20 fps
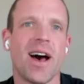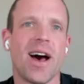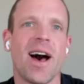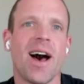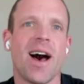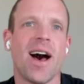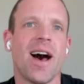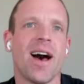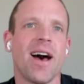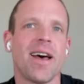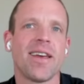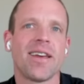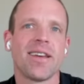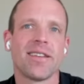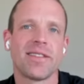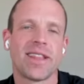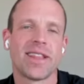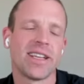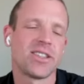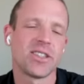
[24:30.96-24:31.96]

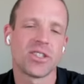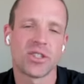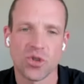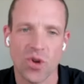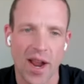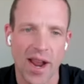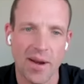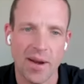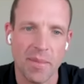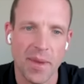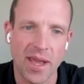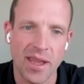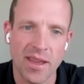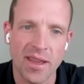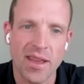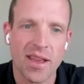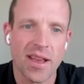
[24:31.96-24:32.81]
they just drain me.